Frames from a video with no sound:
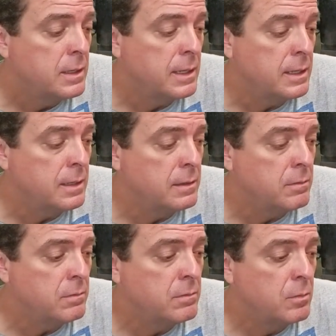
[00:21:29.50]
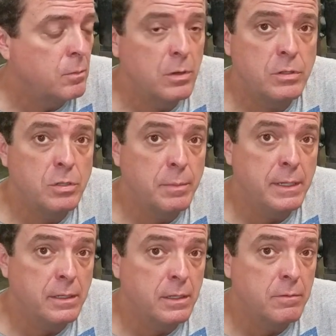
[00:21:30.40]
and we should
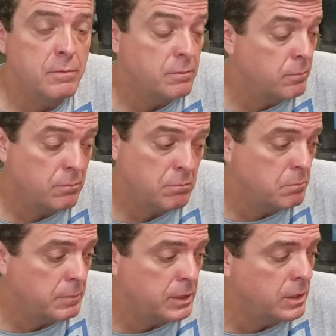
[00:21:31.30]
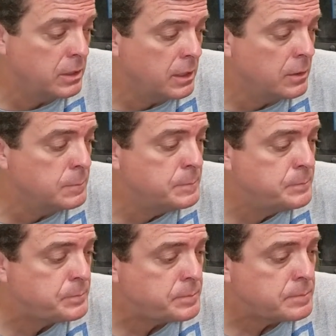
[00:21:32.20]
be good to go.
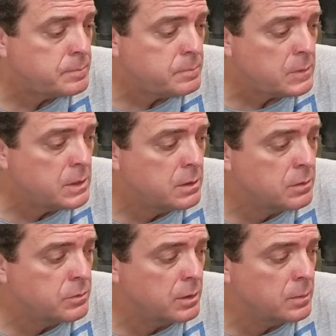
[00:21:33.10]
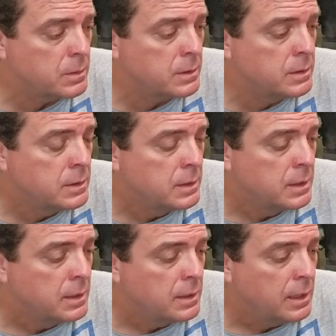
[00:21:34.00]
So
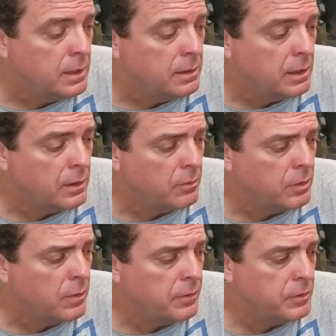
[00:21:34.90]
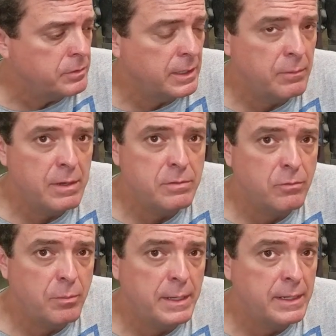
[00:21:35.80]
I don't know that there's any reason
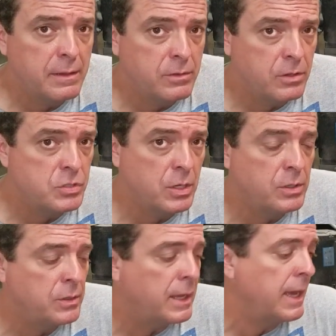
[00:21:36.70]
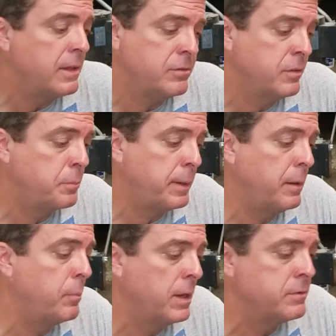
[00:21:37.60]
for me to show you guys just
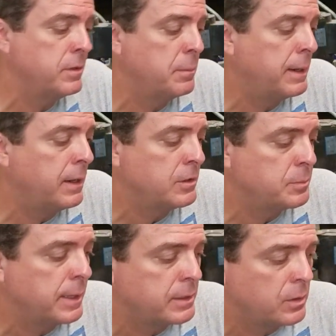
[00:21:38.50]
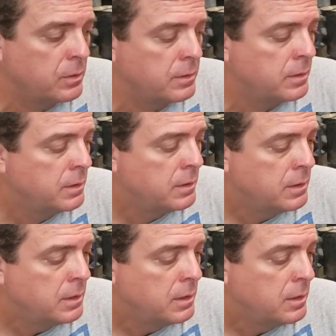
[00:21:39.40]
pressing the bearings back on,
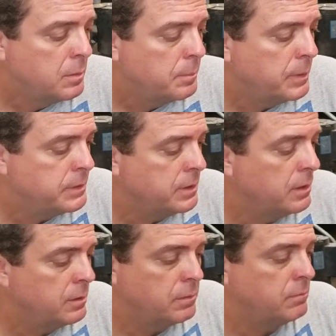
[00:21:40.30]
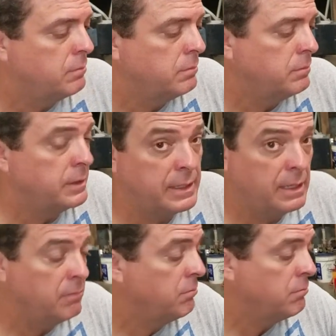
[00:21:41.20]
but
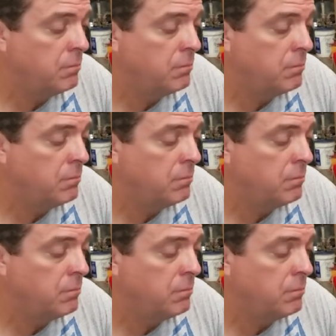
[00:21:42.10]
again,